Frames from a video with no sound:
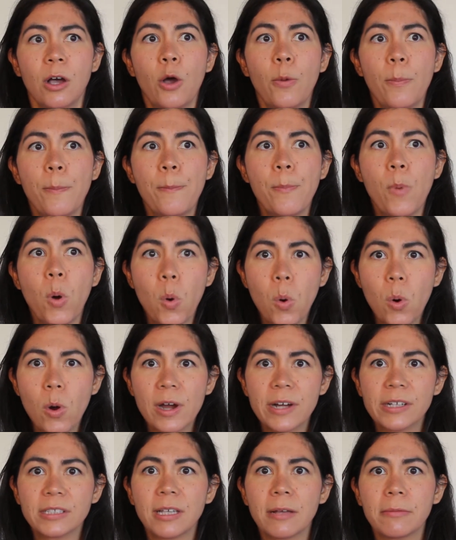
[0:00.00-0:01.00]

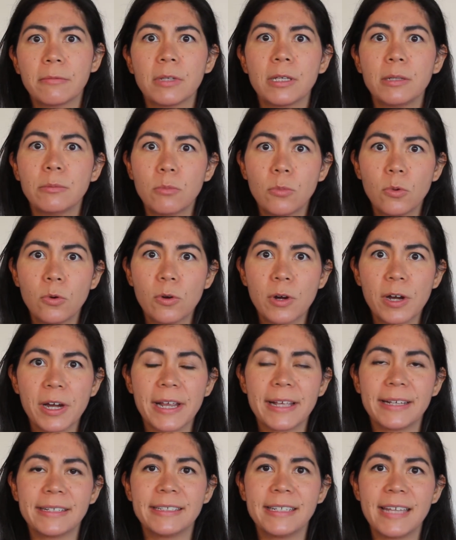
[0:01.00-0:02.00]
more, something more
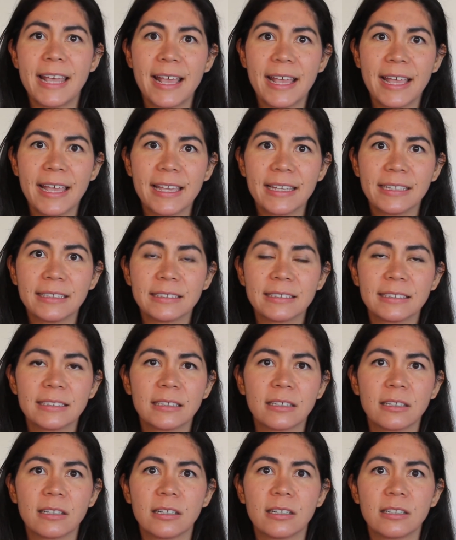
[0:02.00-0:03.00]

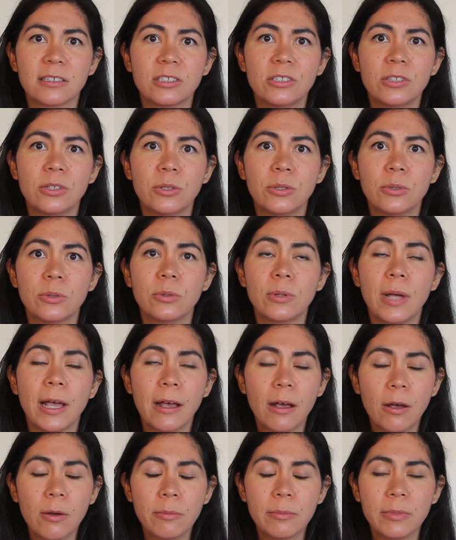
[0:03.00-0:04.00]
intense uh, to
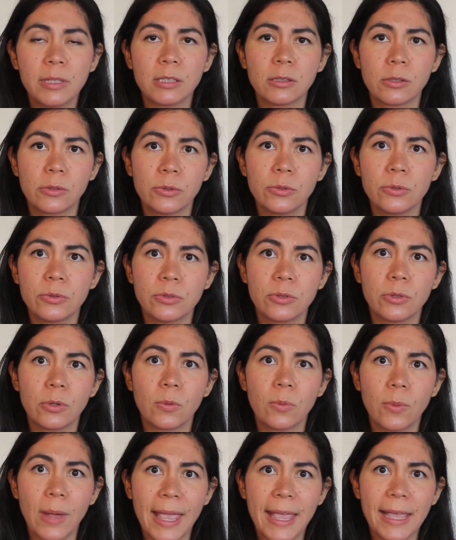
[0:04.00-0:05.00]
help me lose the
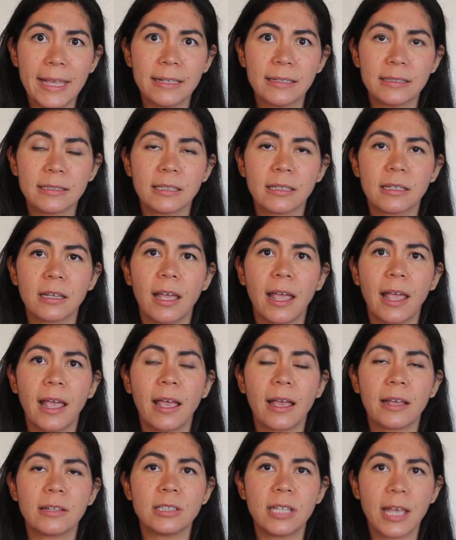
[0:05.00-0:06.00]
weight,
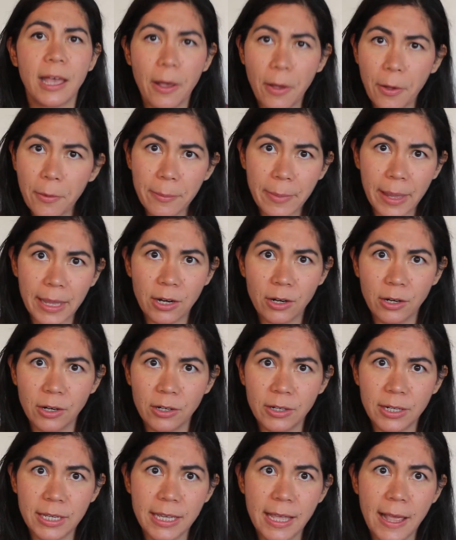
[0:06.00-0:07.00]
uh, to help my
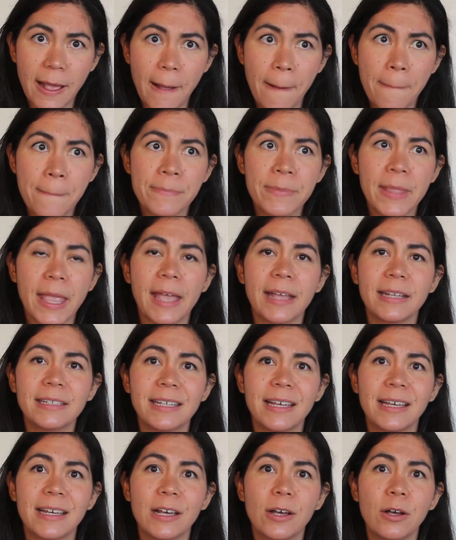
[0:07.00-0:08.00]
hernia, and
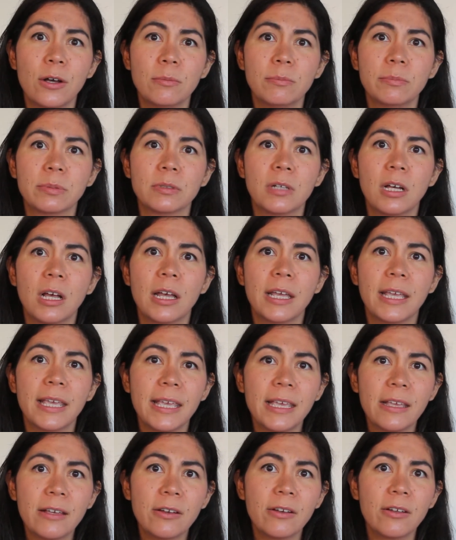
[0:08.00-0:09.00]
to help
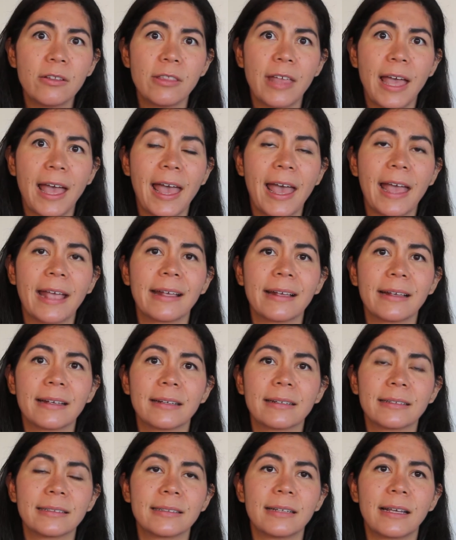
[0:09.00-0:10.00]
heal that
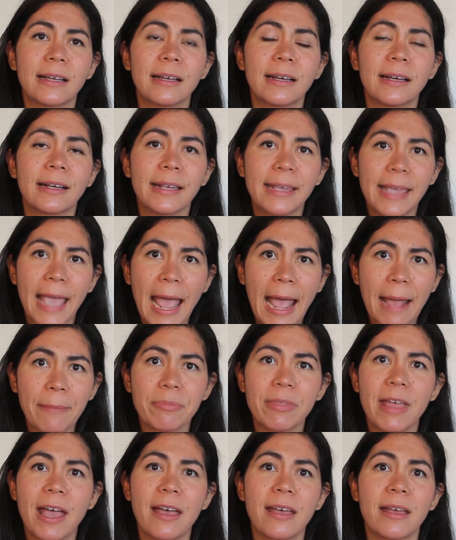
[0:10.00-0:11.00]
uh,
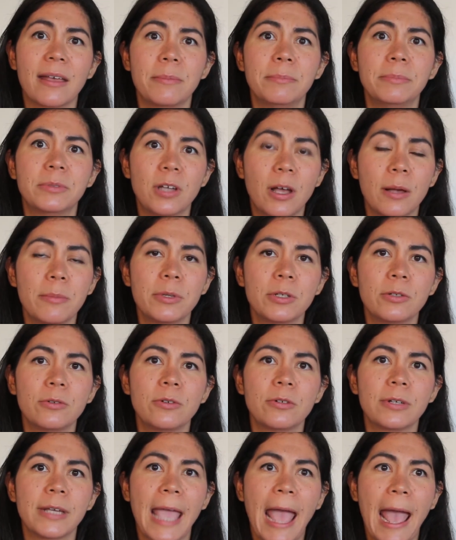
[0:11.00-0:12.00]
gap, that
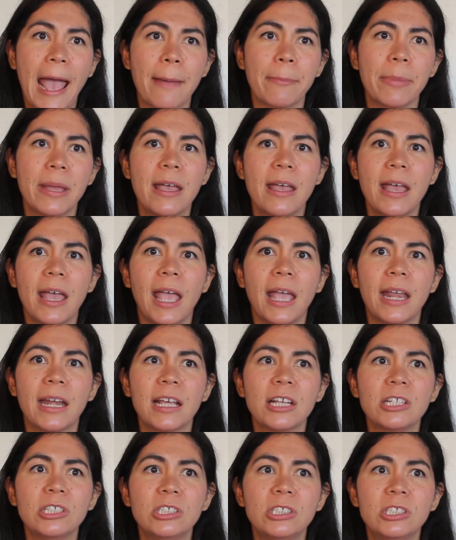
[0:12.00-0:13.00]
abdominal gap. And
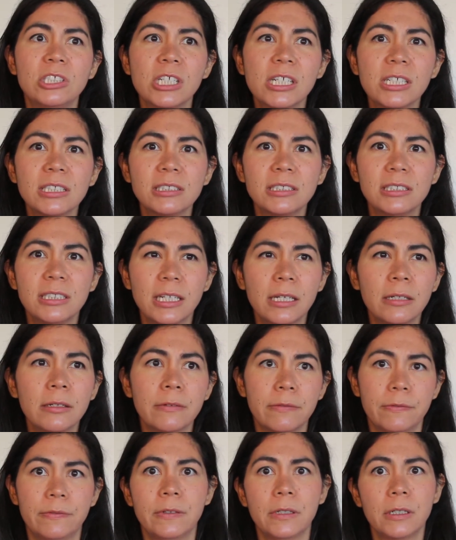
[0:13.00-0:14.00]
I just
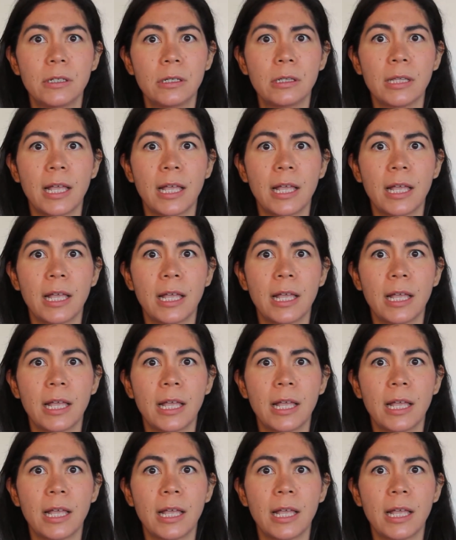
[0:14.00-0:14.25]
didn't feel